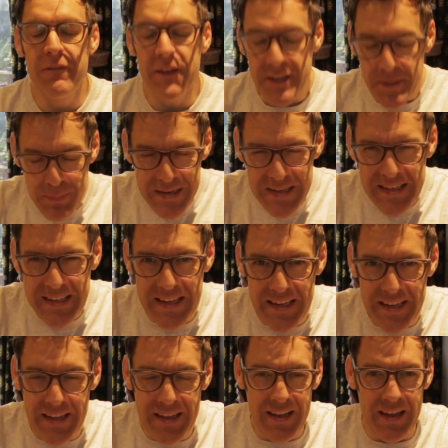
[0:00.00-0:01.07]
vitamin
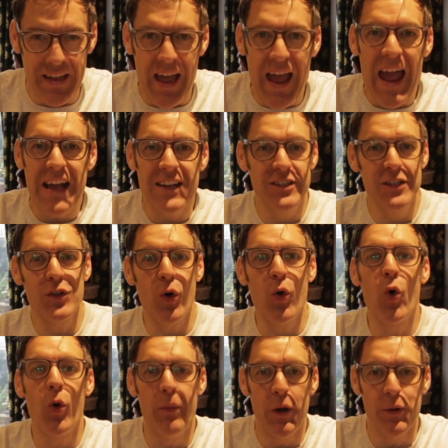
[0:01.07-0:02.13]
D acts as a
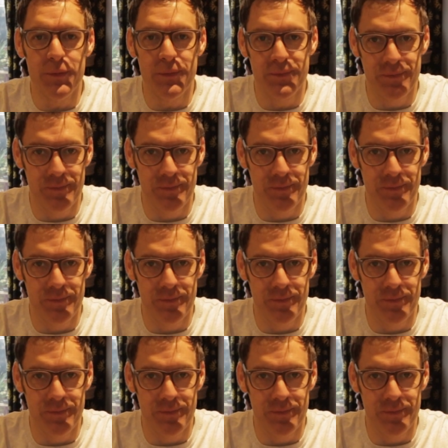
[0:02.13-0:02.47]
hormone.